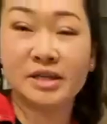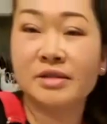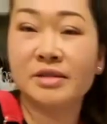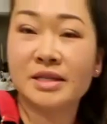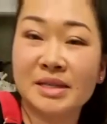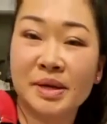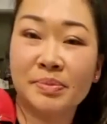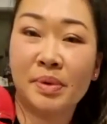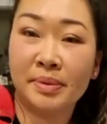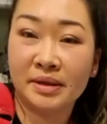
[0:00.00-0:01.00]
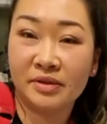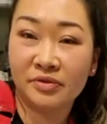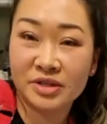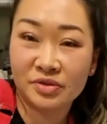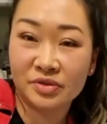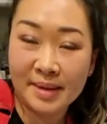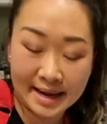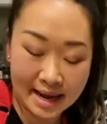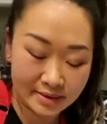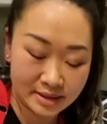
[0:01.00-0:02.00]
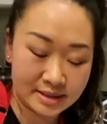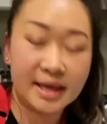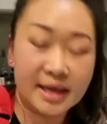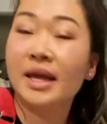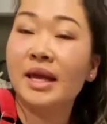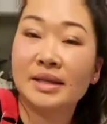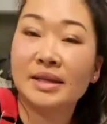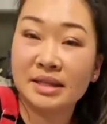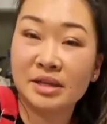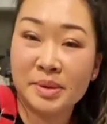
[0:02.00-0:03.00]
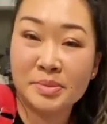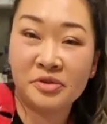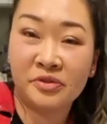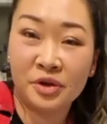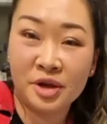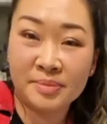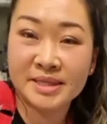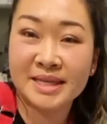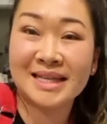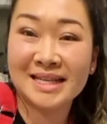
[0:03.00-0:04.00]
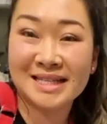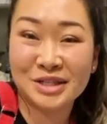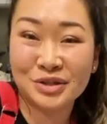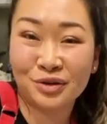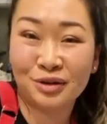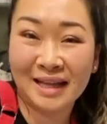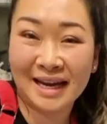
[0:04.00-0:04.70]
and it'll just ask me to pop it in the fridge for about an hour. Just that it's a little bit more firm, so it's easier to roll